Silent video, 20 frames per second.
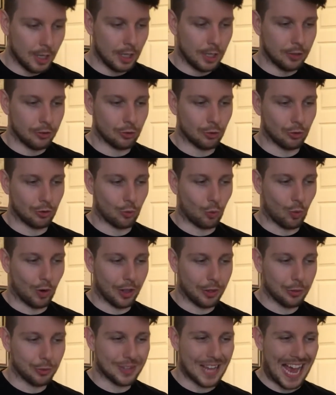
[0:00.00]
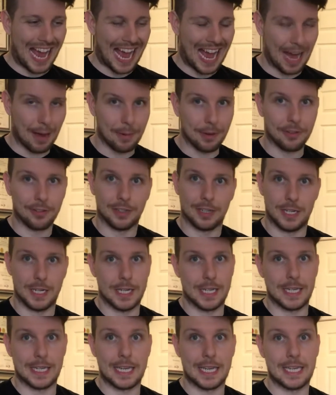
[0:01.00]
So it's one of those habits I need
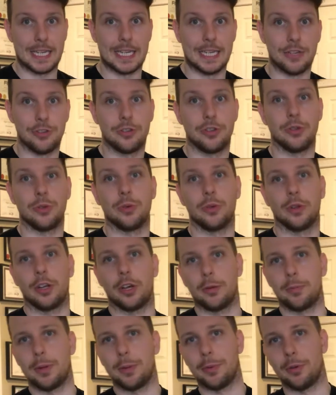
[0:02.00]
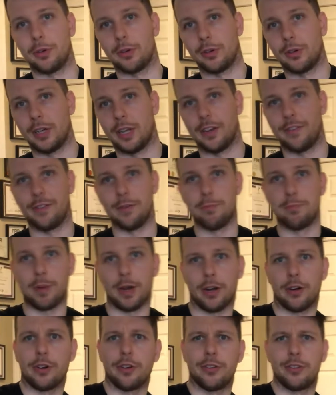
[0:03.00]
to get into. A lot of people are kind of
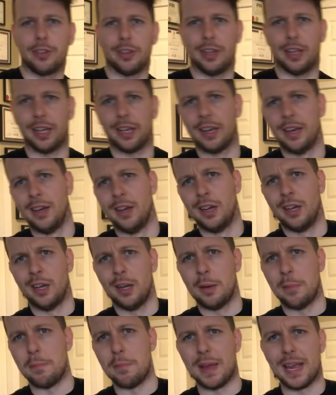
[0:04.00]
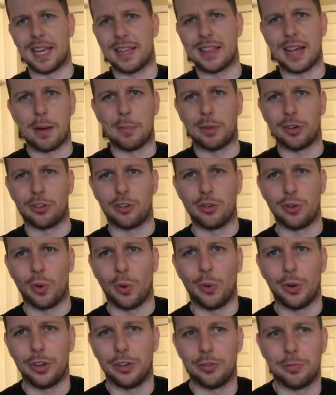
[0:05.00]
embarrassed to like make that much
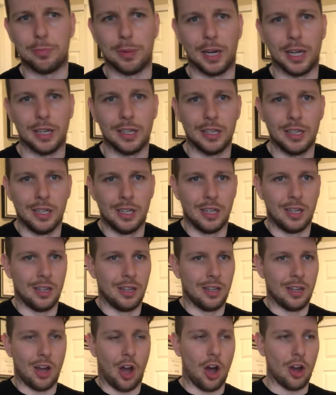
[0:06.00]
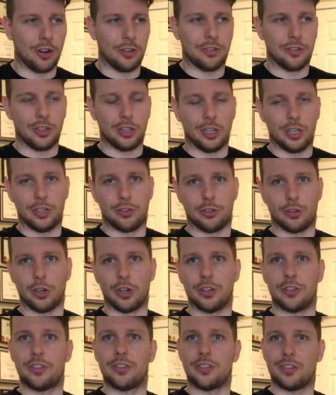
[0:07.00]
noise, but honestly, it's
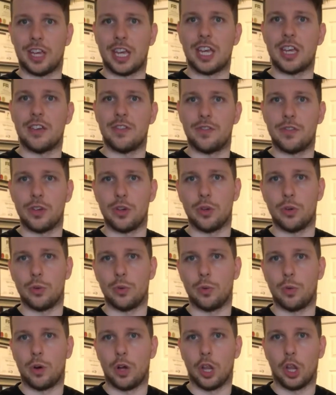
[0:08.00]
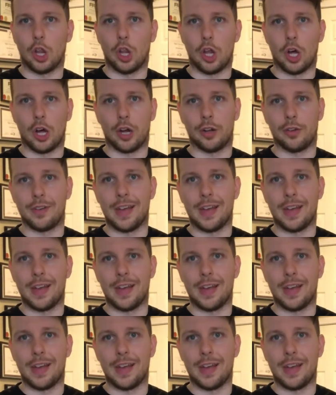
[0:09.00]
gonna save you a lot of